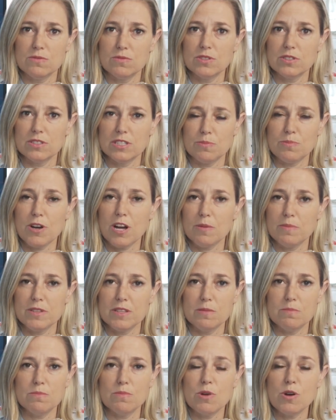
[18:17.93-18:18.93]
really probably
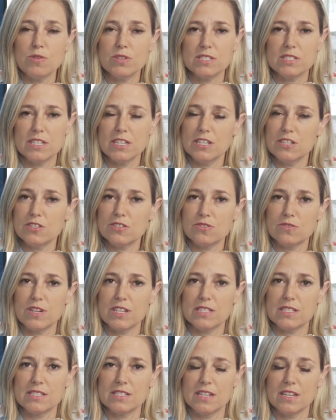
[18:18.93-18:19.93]
the most
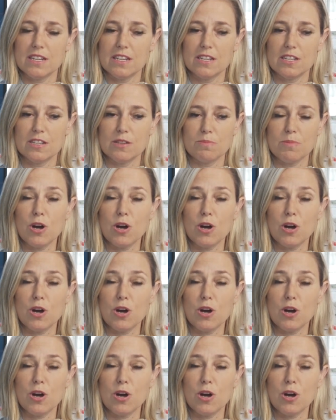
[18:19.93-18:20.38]
interesting